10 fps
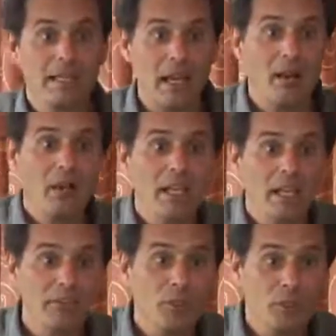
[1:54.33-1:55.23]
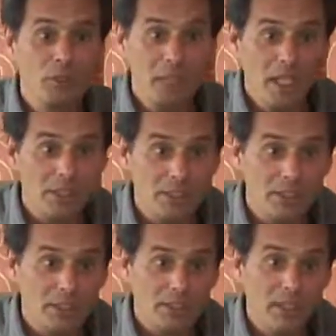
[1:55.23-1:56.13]
Now, if you're a
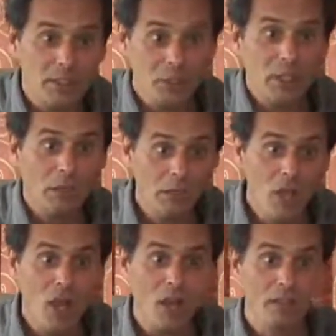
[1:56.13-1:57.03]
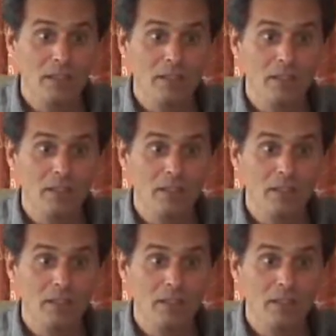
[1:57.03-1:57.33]
plusser and you come along